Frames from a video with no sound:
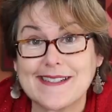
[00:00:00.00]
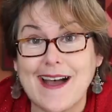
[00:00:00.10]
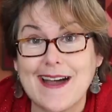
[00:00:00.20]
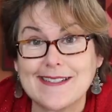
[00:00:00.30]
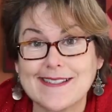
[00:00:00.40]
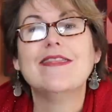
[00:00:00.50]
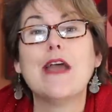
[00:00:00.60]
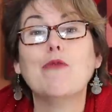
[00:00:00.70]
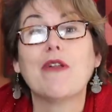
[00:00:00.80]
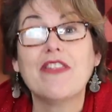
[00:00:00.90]
size.
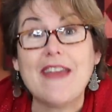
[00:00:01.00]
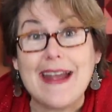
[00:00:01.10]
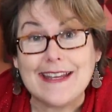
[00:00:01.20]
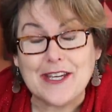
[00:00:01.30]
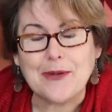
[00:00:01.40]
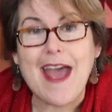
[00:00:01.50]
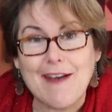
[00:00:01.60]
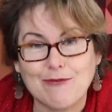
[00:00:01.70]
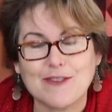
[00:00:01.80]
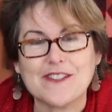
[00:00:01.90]
They will thank you
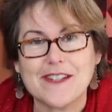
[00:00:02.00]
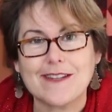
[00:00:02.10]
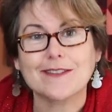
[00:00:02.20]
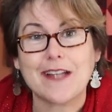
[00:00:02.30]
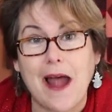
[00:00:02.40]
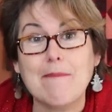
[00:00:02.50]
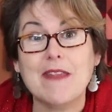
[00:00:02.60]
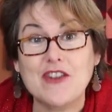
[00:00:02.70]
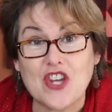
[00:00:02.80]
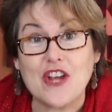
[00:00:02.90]
every single time
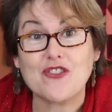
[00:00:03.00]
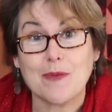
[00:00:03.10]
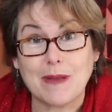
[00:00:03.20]
they change the